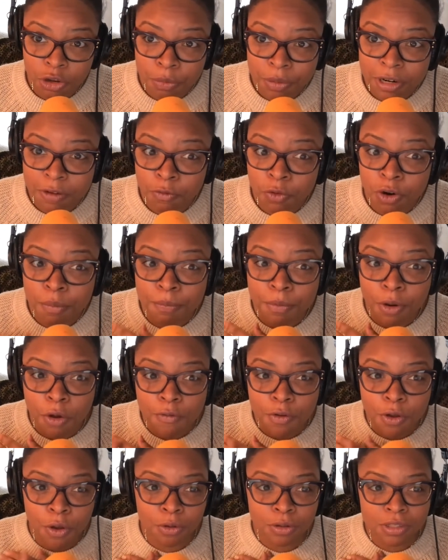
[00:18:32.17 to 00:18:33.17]
But if we're both
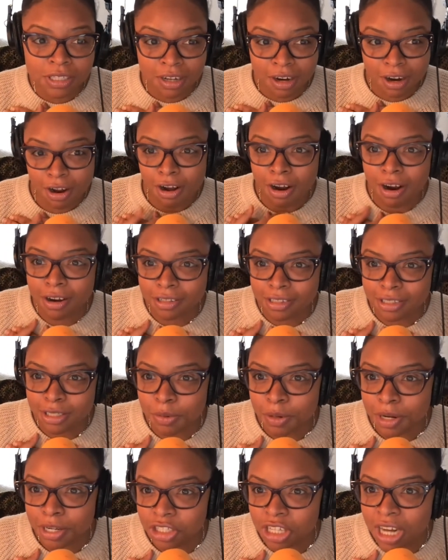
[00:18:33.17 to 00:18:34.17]
holding our cards to
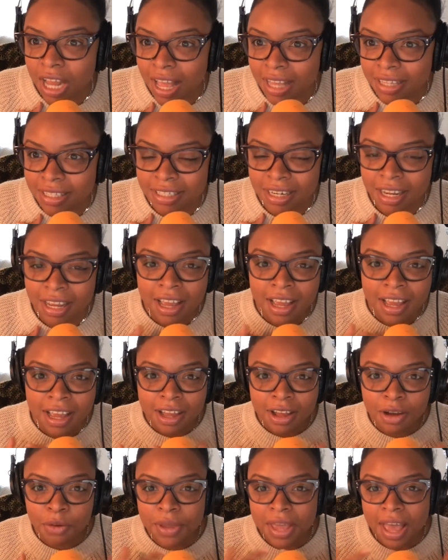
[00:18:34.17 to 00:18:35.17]
our chest,
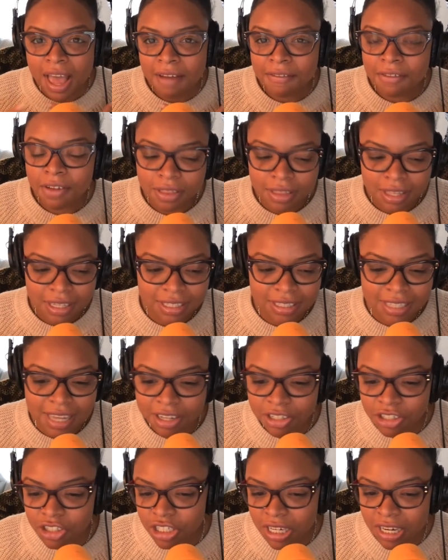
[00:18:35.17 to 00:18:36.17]
we have all this
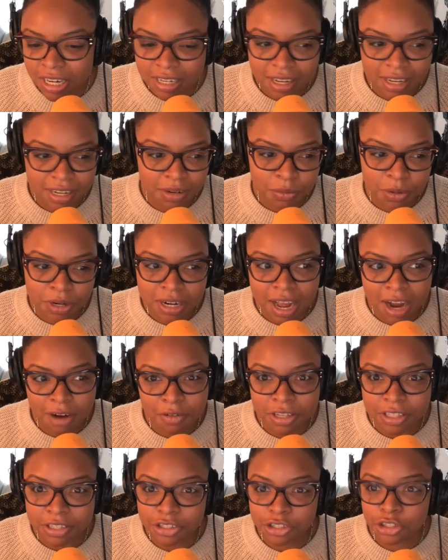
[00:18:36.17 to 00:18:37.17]
tension and we're not
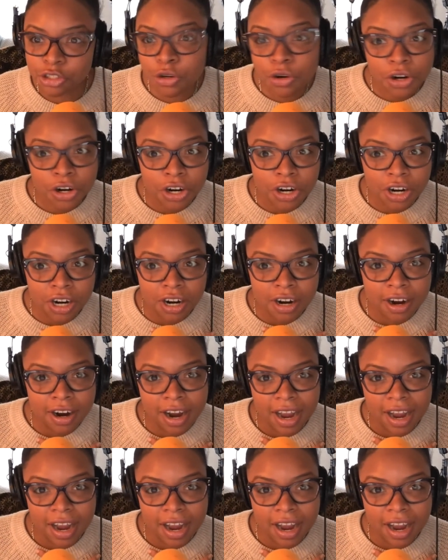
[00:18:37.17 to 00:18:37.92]
really sure.